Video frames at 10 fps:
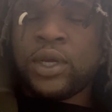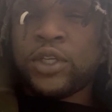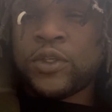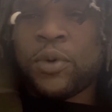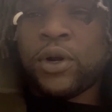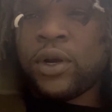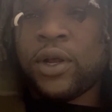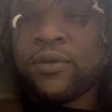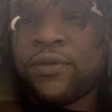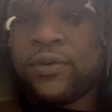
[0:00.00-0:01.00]
smart
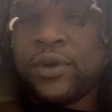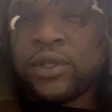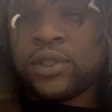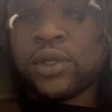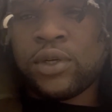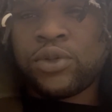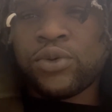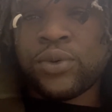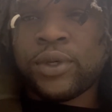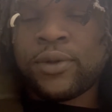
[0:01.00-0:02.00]
enough to look through it.